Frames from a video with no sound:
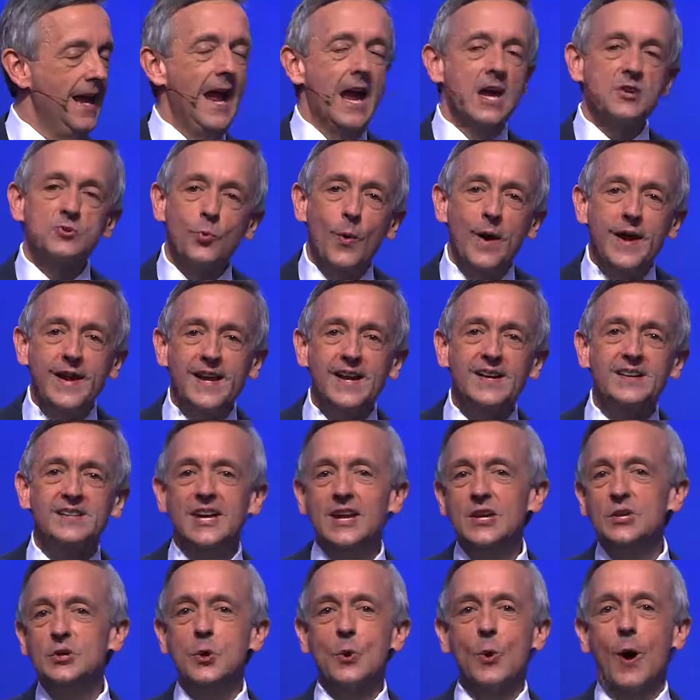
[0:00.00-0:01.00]
As we
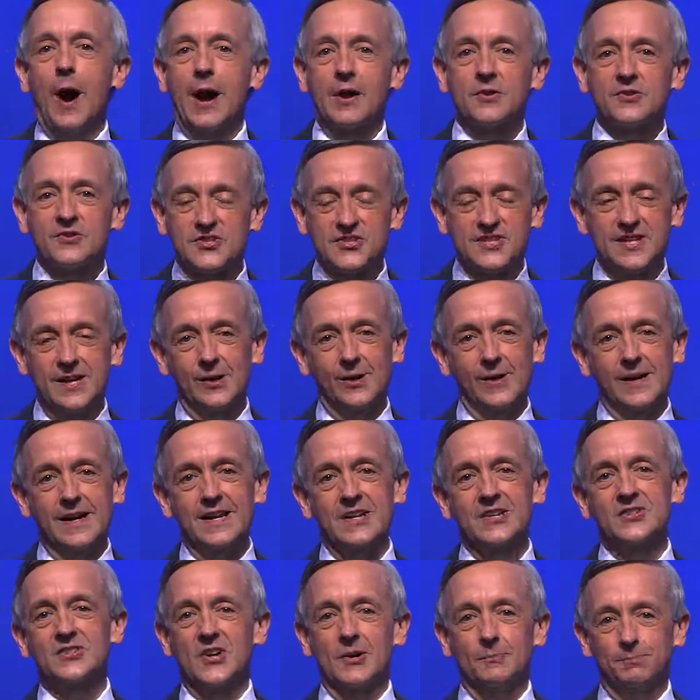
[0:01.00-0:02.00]
continue our
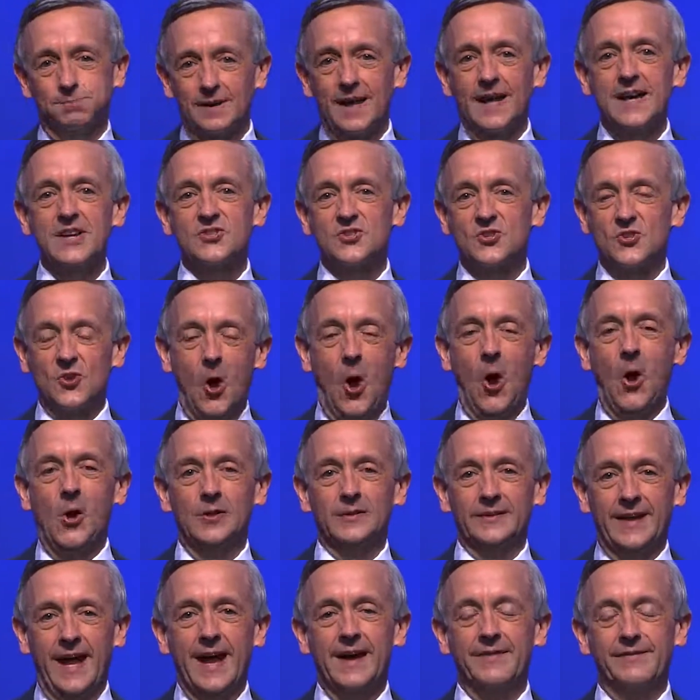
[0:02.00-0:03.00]
series, A Place
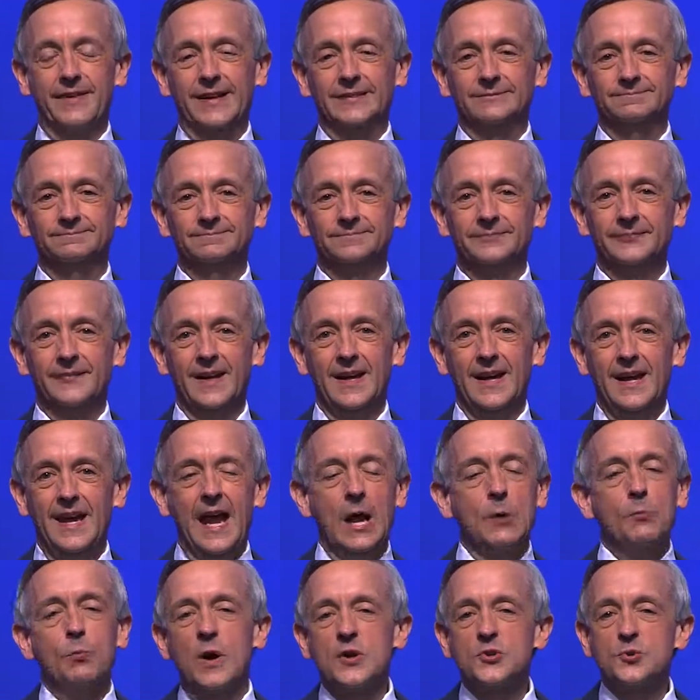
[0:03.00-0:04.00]
Called Heaven,
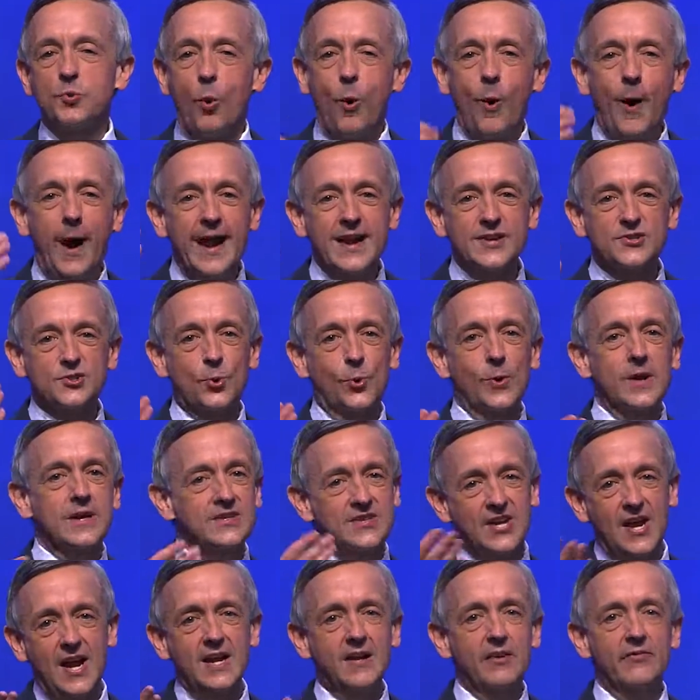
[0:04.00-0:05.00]
in which we're
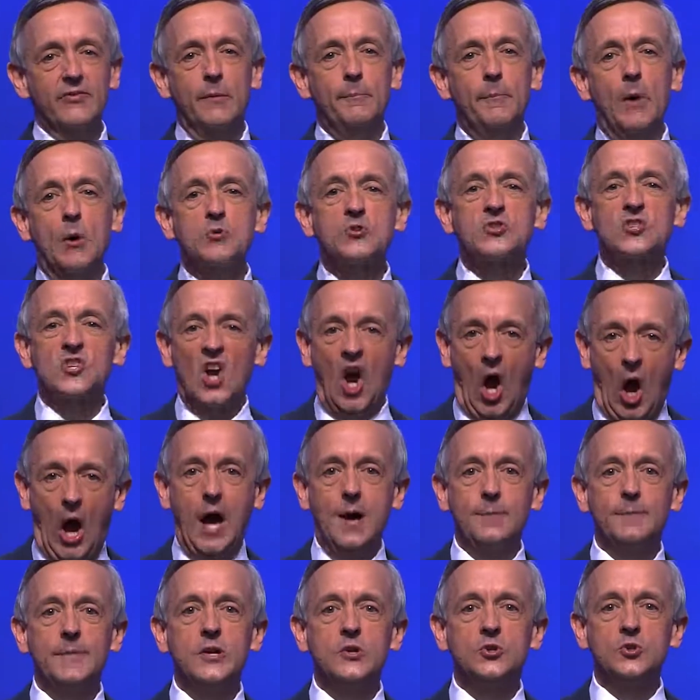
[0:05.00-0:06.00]
answering 10 of the most
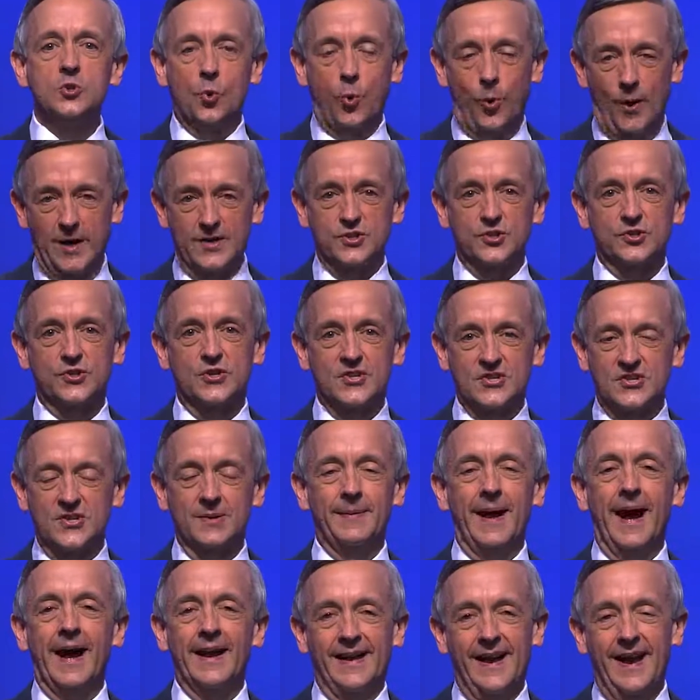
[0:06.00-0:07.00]
common questions
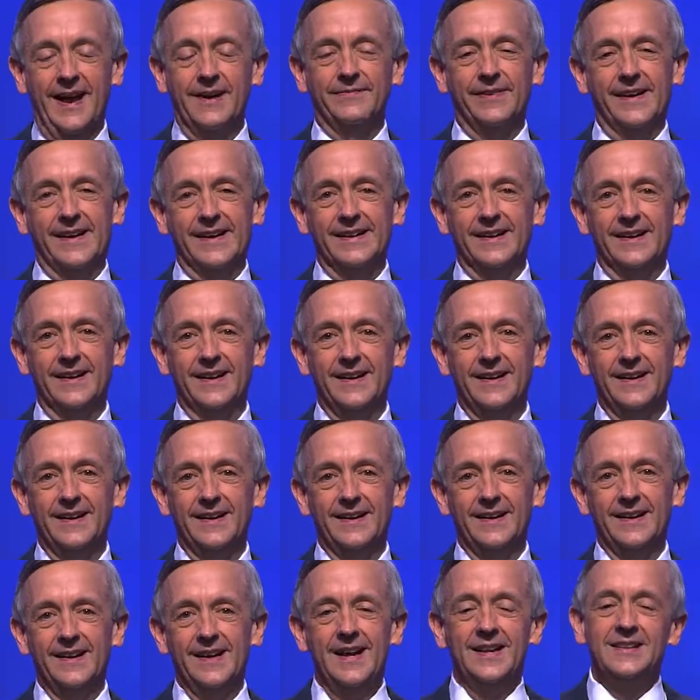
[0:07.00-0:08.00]
about heaven,
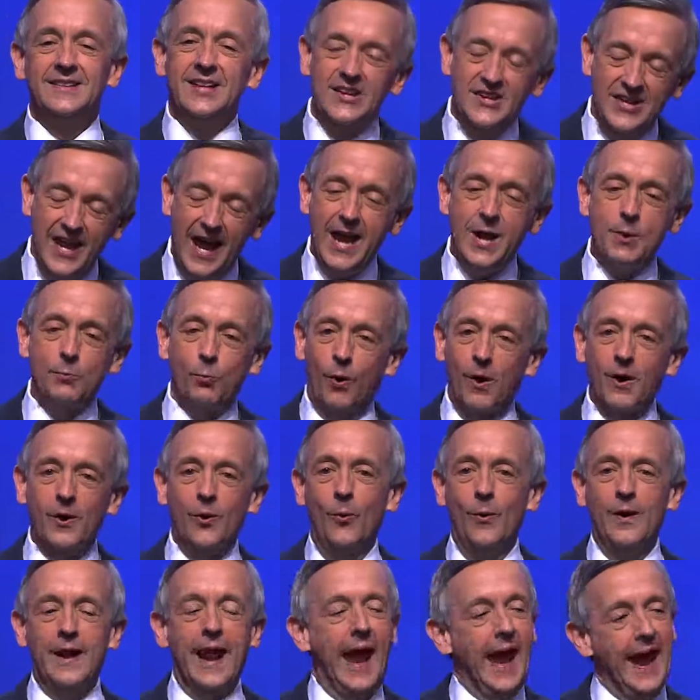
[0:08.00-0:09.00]
today we're
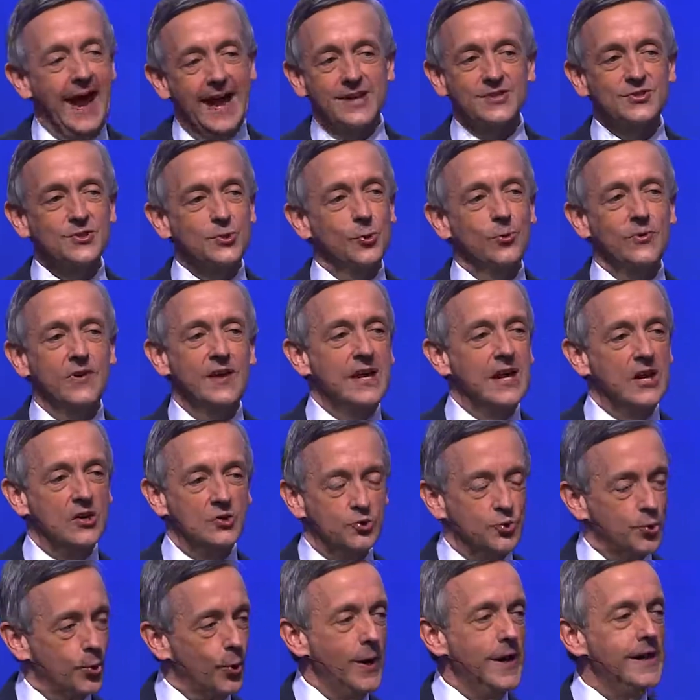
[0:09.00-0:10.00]
going to answer the
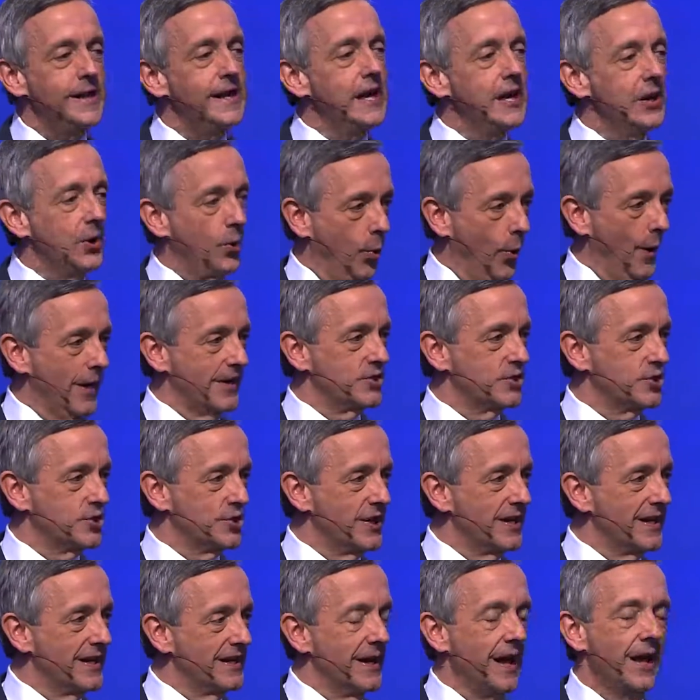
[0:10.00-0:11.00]
intriguing
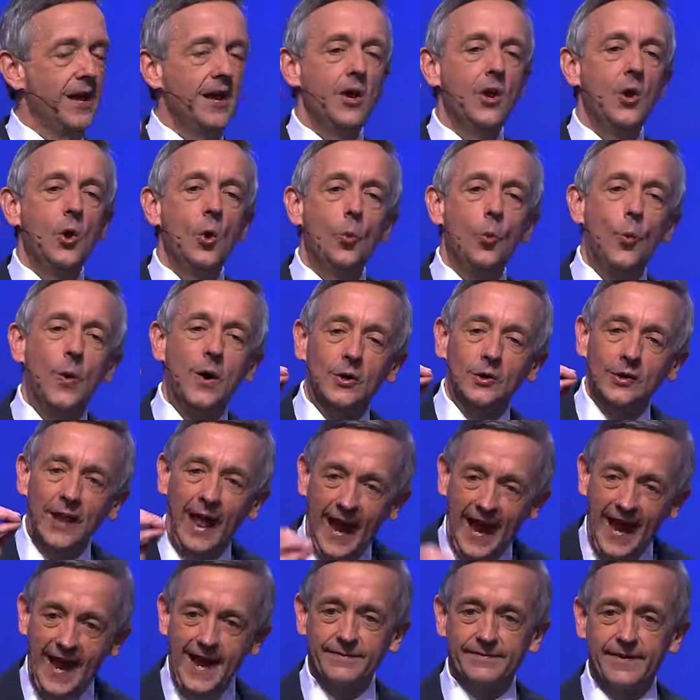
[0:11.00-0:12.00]
question, will
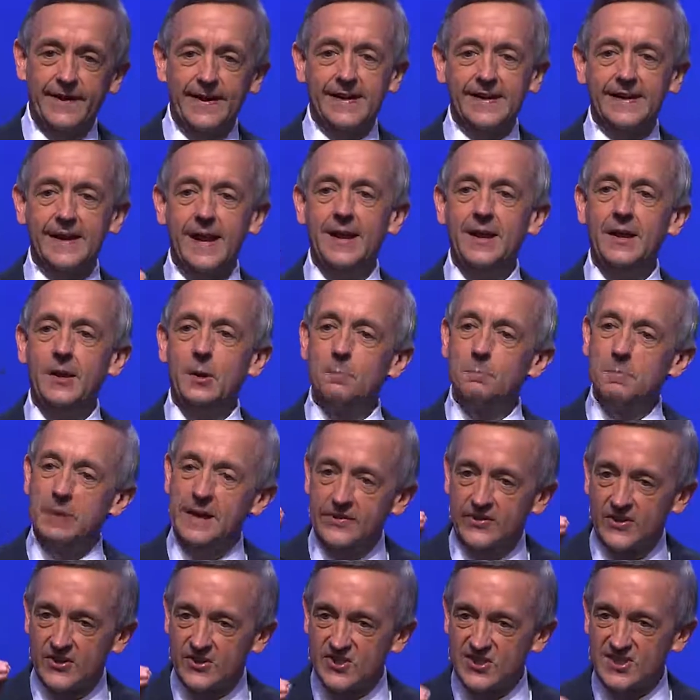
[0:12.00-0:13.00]
heaven
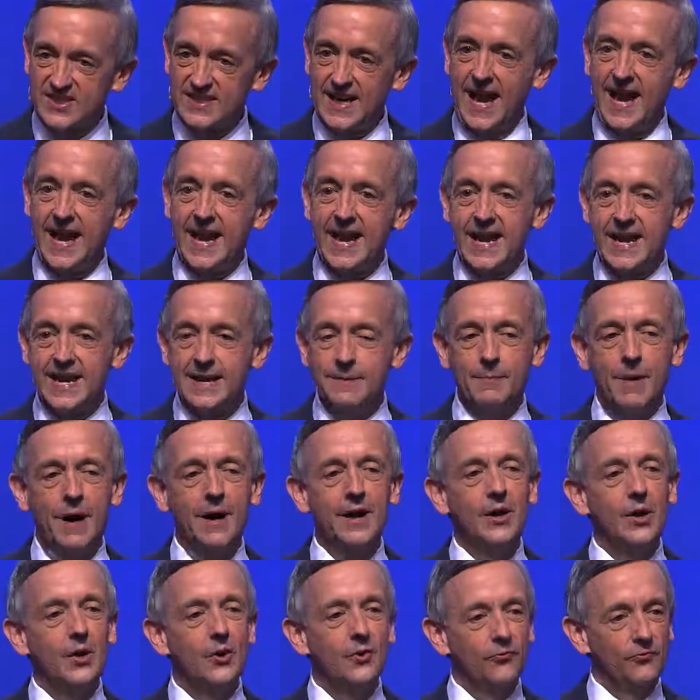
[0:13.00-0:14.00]
be the same
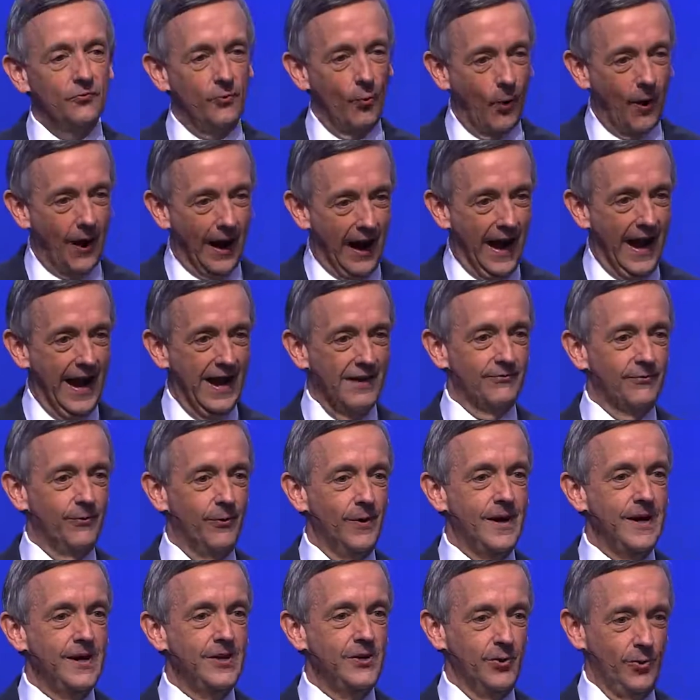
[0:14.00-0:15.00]
for
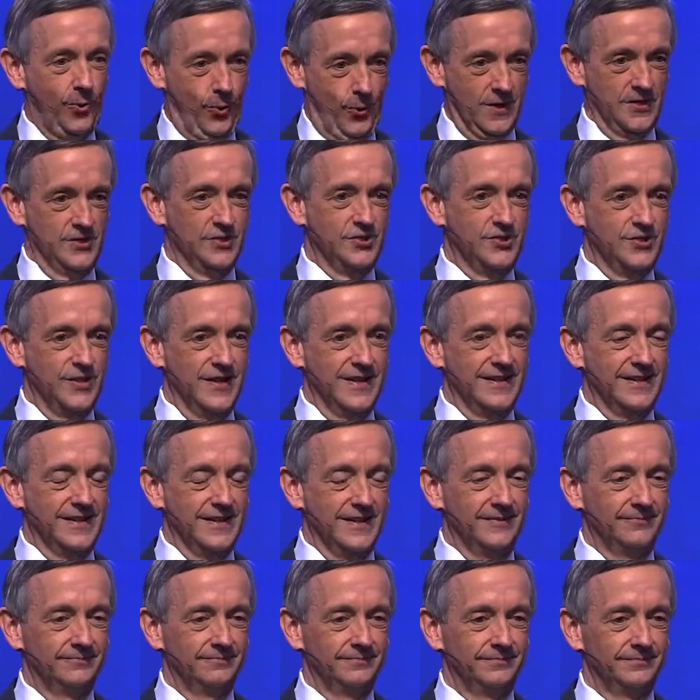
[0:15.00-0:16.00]
every
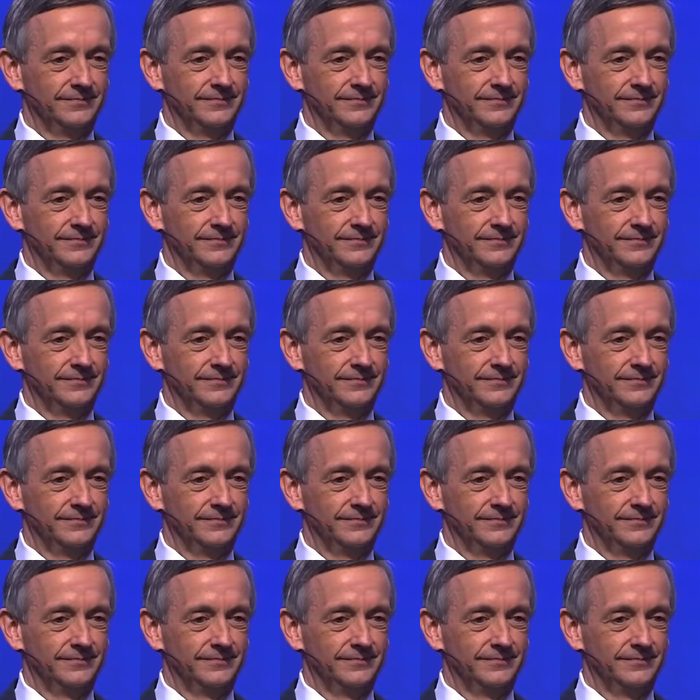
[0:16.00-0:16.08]
Christian?